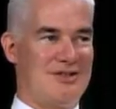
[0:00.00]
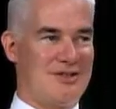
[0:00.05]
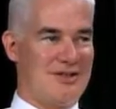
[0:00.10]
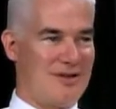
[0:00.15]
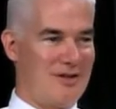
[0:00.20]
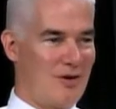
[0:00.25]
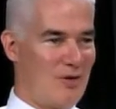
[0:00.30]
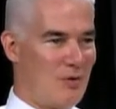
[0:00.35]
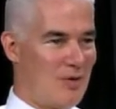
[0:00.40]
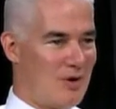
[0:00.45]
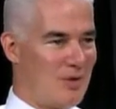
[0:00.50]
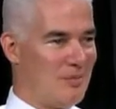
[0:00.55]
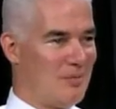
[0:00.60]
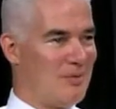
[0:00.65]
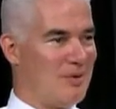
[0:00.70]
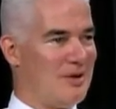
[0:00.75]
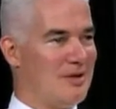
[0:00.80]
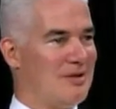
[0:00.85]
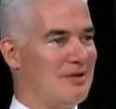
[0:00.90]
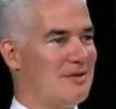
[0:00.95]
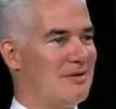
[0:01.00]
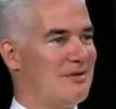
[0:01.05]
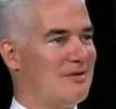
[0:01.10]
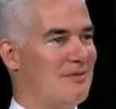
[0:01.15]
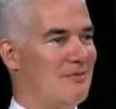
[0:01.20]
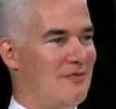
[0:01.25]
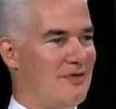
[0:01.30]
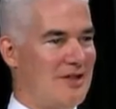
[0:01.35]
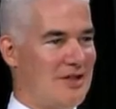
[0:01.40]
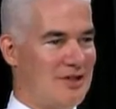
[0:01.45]
mm -hmm. equipment,
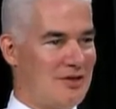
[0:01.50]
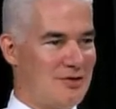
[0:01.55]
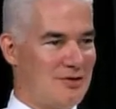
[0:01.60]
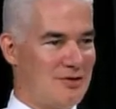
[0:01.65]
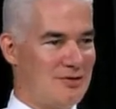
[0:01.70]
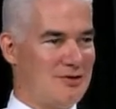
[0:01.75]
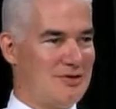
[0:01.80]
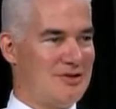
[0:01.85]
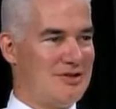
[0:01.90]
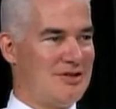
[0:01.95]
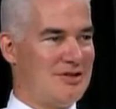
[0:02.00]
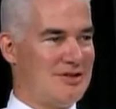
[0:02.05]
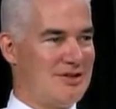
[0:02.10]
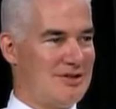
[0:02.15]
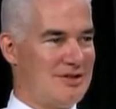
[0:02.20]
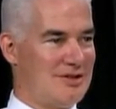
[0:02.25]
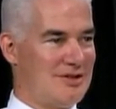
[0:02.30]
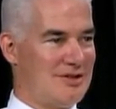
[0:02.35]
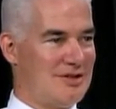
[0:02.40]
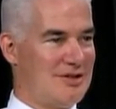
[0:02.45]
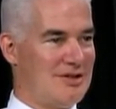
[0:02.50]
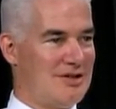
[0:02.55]
vehicles, it's... Uh,